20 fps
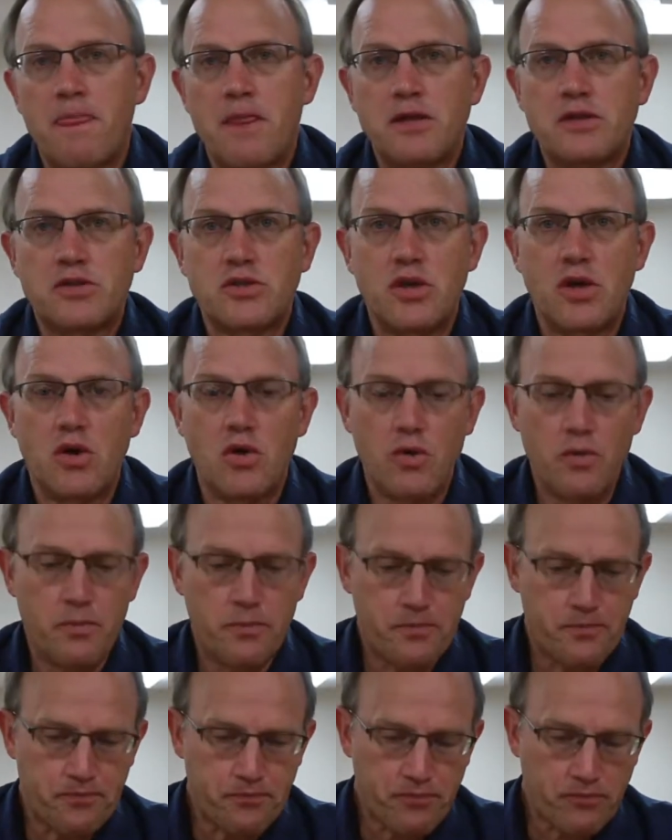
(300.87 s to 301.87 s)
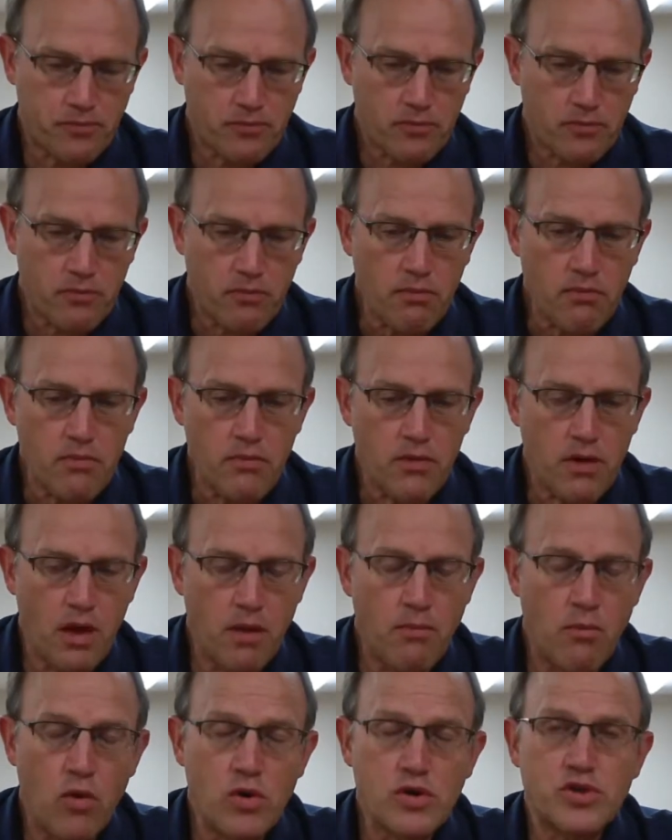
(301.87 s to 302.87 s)
So a
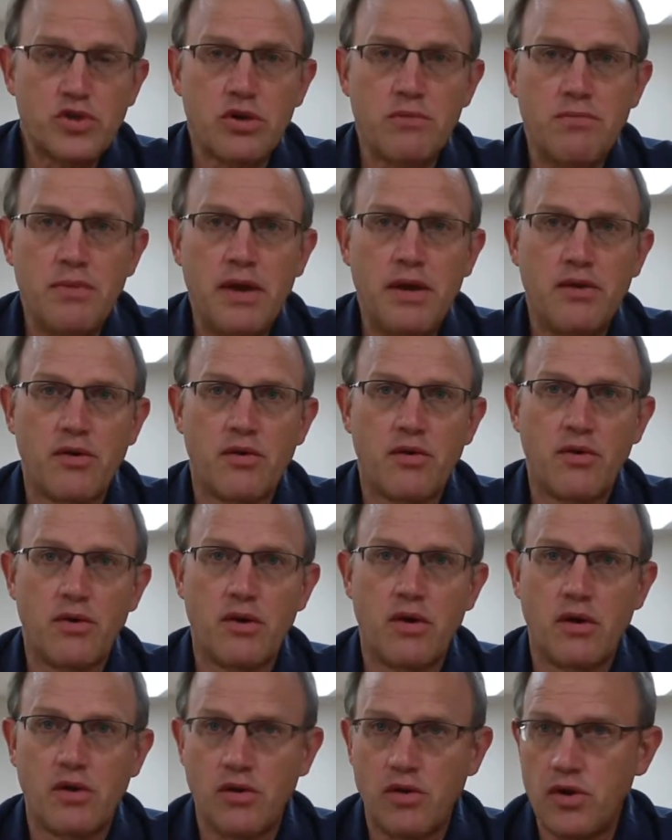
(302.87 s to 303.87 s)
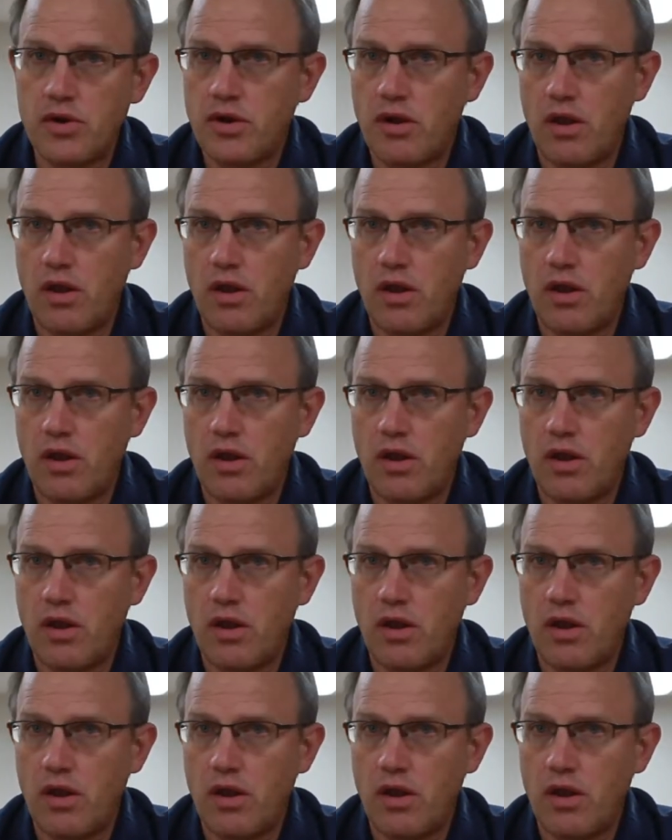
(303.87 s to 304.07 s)
moisture meter, a good